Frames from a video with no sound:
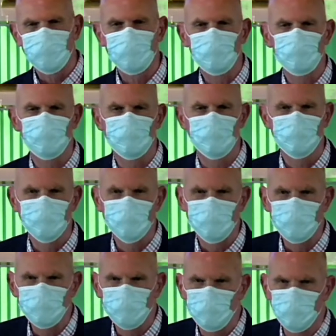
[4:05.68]
there's a
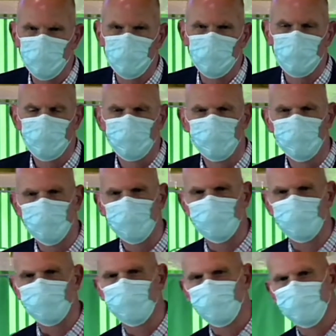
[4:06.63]
deeper
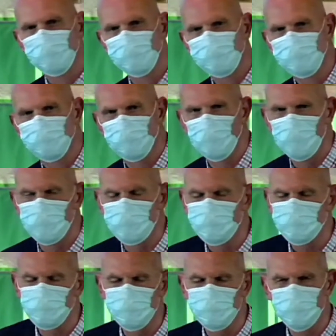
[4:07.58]
meaning here for
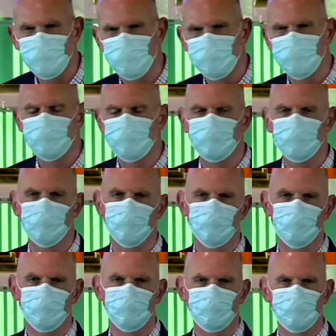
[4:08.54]
us, particularly as
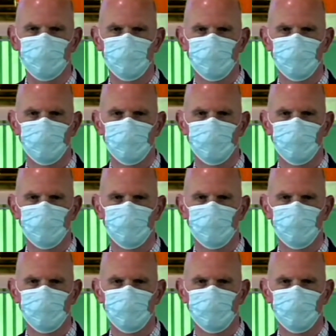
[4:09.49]
Christians.